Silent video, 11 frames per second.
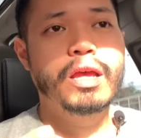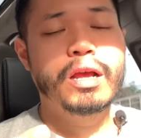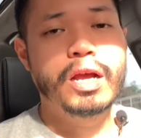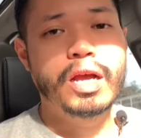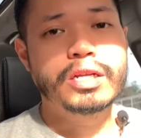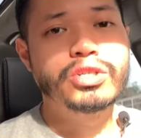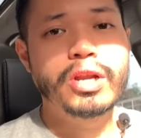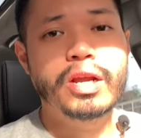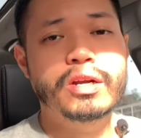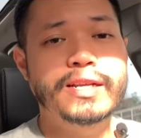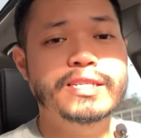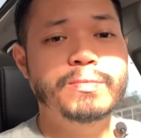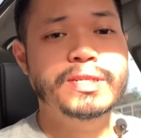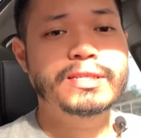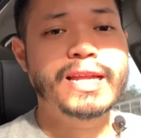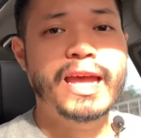uh, during
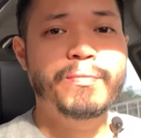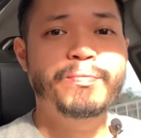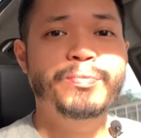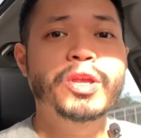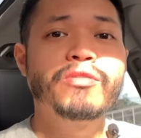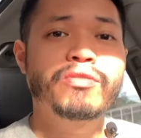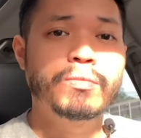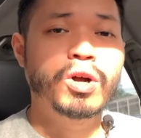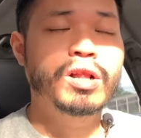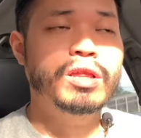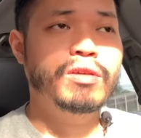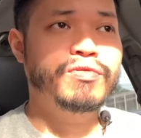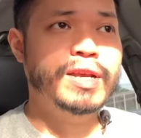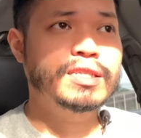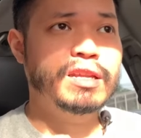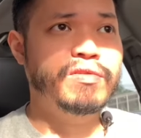Christmas time from all the
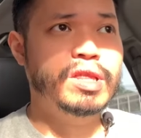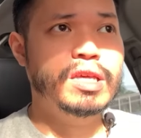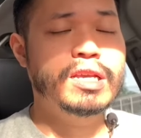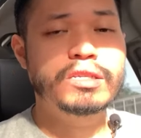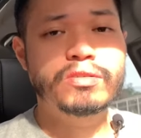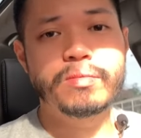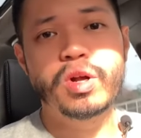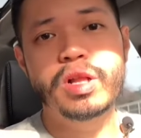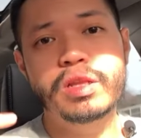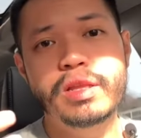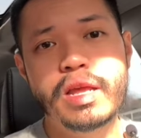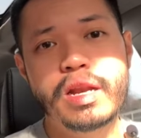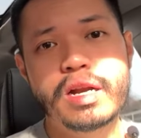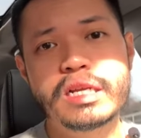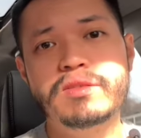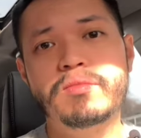festivities, from all the
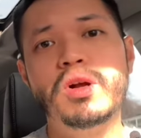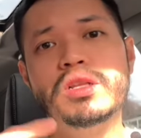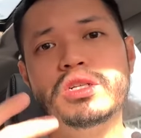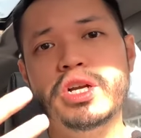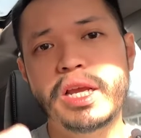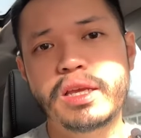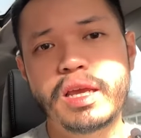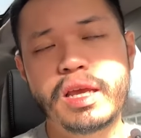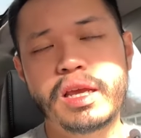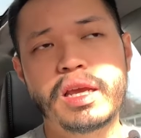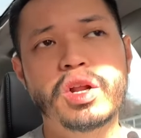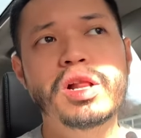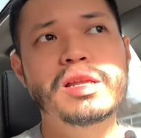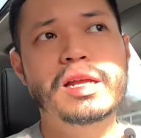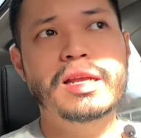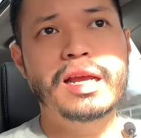dinners, from all the drinking and
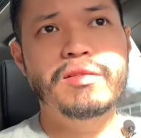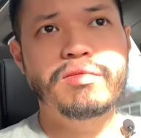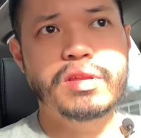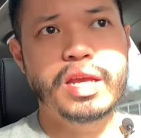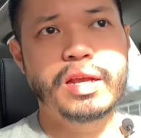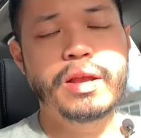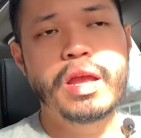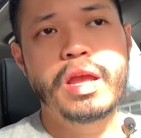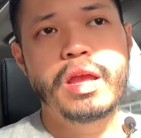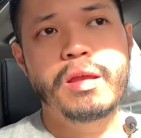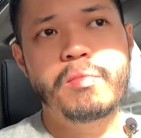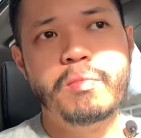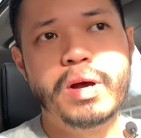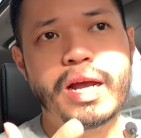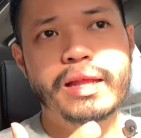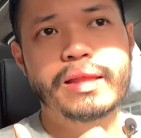all that kind of thing.
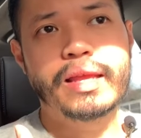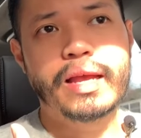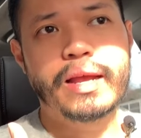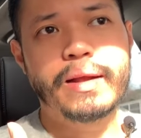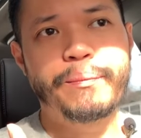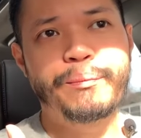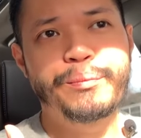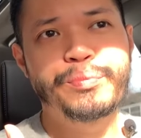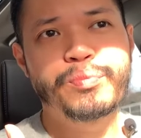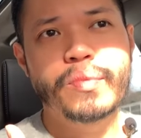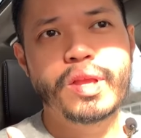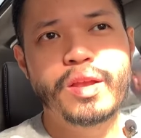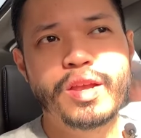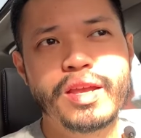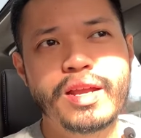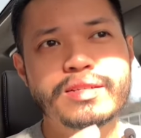But um,
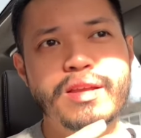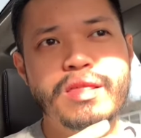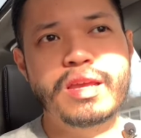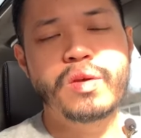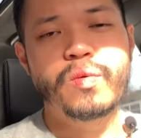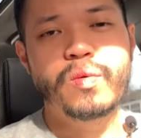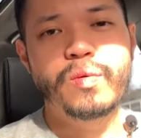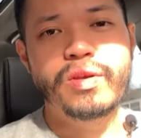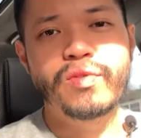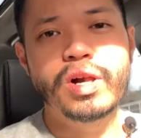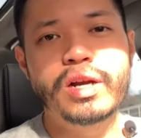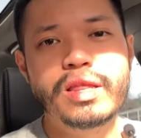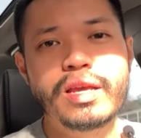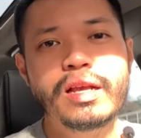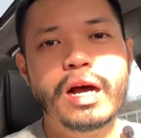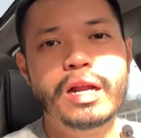here's the thing we've
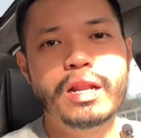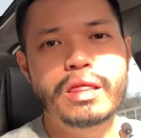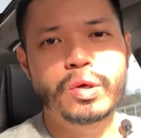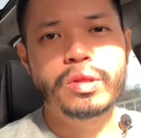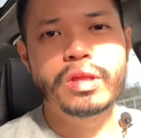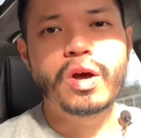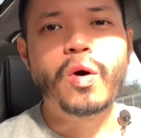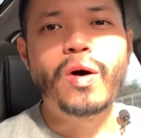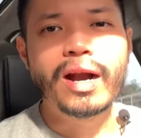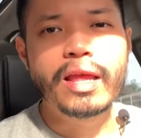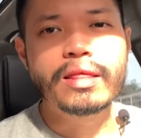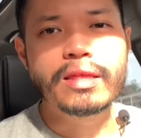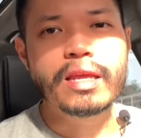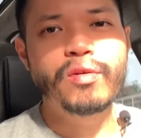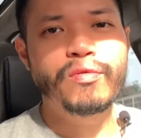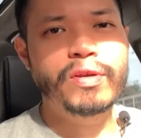already gone through the
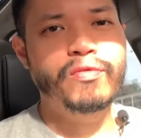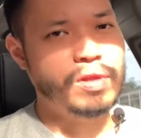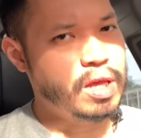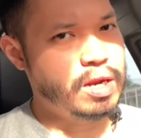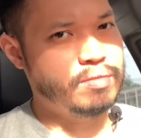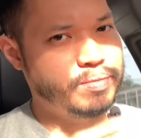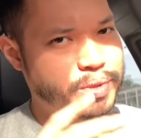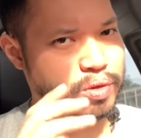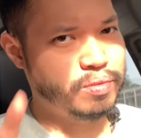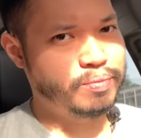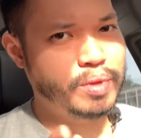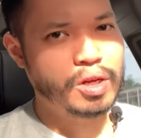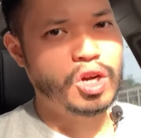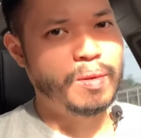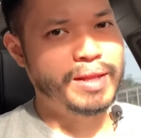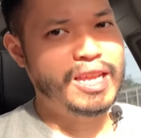quarantine 15 so
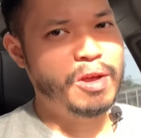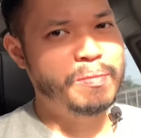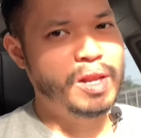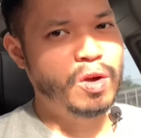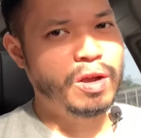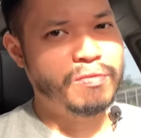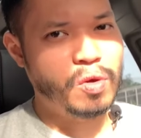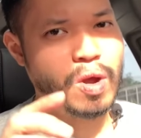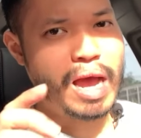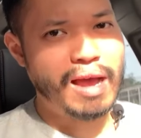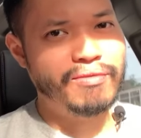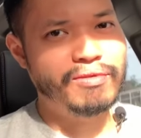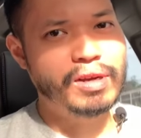comment down below if you have